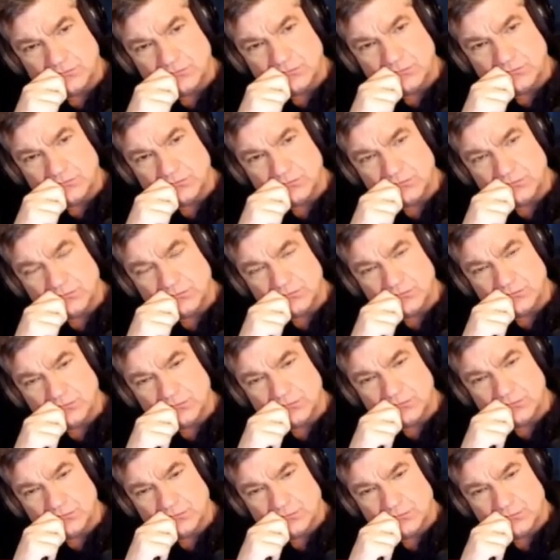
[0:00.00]

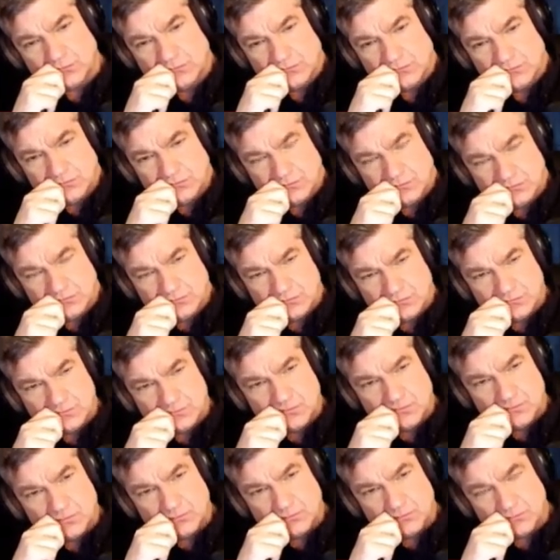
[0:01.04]

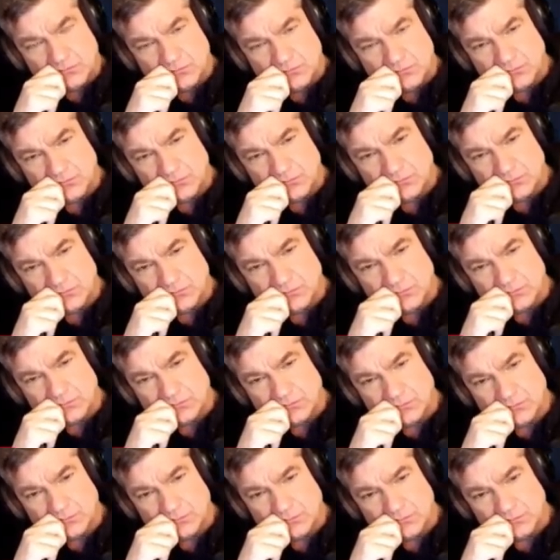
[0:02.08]

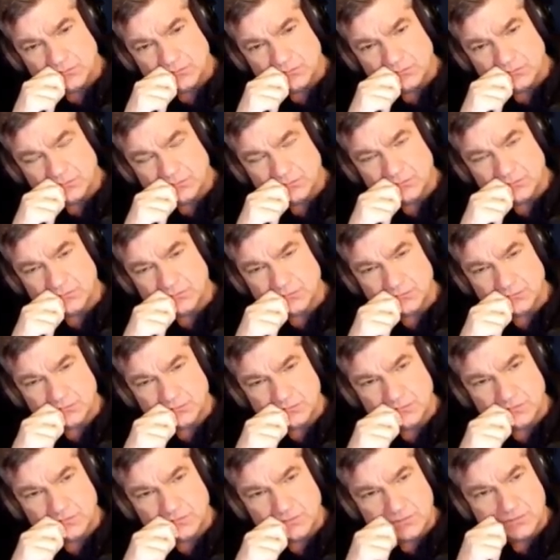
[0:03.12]

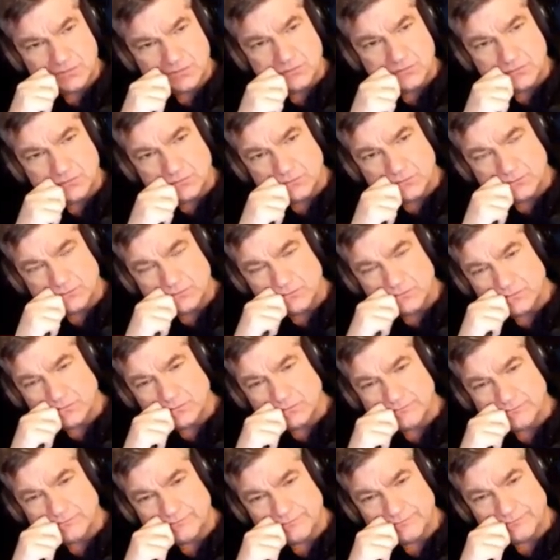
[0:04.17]

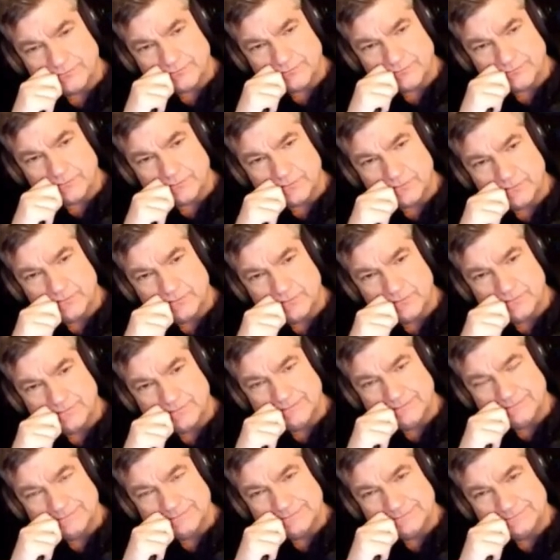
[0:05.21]

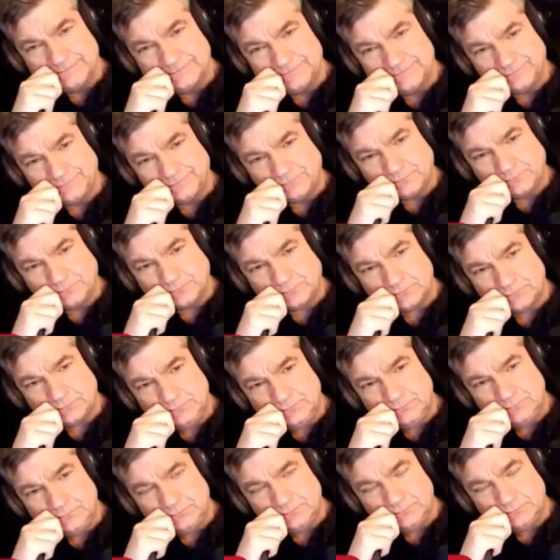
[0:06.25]

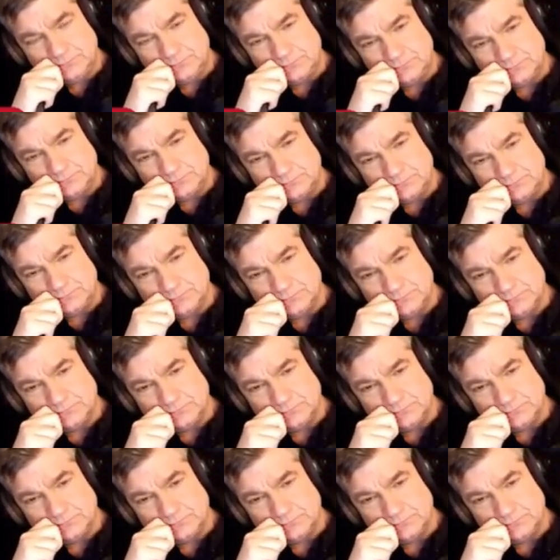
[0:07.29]
(not speaking)